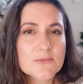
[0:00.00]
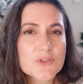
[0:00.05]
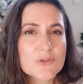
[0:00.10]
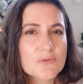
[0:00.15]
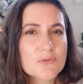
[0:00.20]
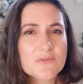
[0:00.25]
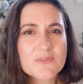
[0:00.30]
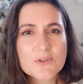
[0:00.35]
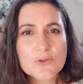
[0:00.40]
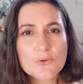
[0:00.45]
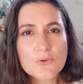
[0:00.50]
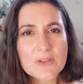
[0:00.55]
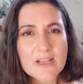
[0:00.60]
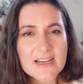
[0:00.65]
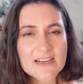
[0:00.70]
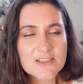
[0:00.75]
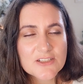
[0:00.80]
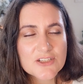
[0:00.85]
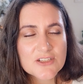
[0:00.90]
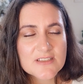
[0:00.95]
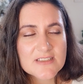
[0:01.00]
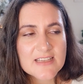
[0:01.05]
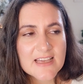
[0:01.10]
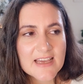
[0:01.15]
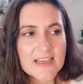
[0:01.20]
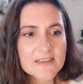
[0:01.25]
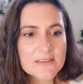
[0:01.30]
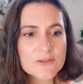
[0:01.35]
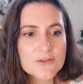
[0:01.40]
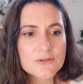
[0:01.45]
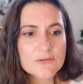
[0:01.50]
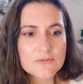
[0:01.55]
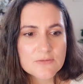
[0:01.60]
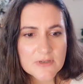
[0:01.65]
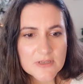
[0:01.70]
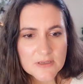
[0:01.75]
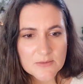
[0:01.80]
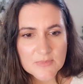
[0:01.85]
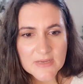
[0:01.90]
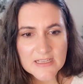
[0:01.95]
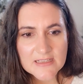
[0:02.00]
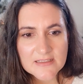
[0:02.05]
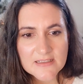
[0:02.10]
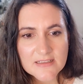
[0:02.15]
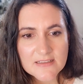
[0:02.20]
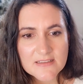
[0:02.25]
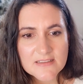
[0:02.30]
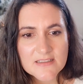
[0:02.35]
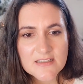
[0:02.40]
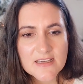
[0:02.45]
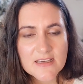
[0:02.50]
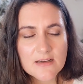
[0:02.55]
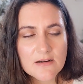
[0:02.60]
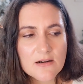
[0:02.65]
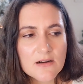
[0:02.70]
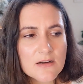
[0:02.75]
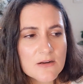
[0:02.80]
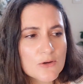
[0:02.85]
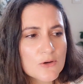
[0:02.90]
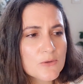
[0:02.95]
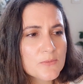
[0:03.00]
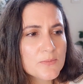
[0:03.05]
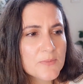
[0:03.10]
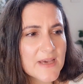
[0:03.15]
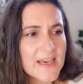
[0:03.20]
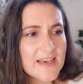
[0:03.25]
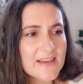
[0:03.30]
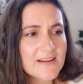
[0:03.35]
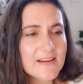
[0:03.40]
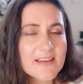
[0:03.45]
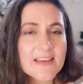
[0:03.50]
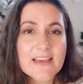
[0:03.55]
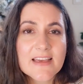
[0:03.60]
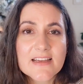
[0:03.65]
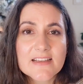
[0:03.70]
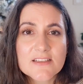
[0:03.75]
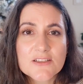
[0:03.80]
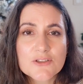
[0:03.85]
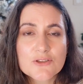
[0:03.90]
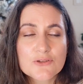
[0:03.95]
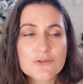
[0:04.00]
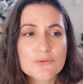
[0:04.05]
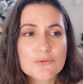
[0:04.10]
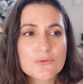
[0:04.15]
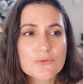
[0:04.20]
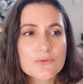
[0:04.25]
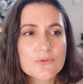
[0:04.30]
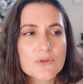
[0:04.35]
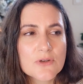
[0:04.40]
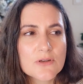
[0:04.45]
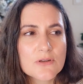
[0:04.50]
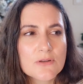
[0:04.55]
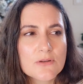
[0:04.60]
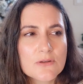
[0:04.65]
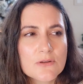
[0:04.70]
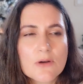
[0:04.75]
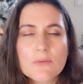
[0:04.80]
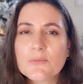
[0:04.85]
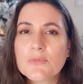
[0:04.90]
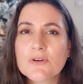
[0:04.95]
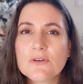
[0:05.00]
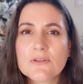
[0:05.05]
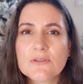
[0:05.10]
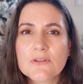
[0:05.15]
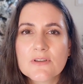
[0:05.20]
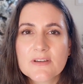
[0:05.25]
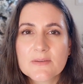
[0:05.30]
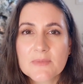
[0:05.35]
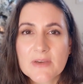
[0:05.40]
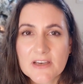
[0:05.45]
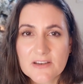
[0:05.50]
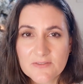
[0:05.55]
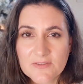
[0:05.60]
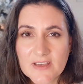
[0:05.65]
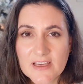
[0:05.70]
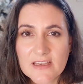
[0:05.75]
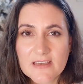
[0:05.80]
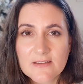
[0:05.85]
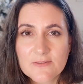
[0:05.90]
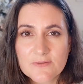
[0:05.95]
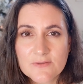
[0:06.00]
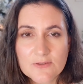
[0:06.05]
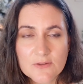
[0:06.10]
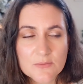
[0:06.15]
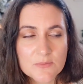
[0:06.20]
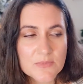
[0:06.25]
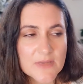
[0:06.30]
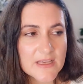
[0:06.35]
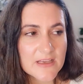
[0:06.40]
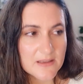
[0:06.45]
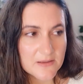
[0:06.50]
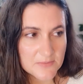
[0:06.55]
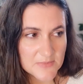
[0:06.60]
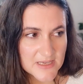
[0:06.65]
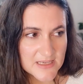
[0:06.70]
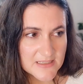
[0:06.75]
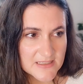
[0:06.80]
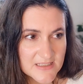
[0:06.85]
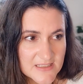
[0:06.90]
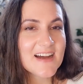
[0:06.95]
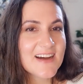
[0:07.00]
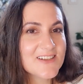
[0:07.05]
So overall, I just can't recommend it. They are comparing it to L'Ombre de Merveille from Hermès.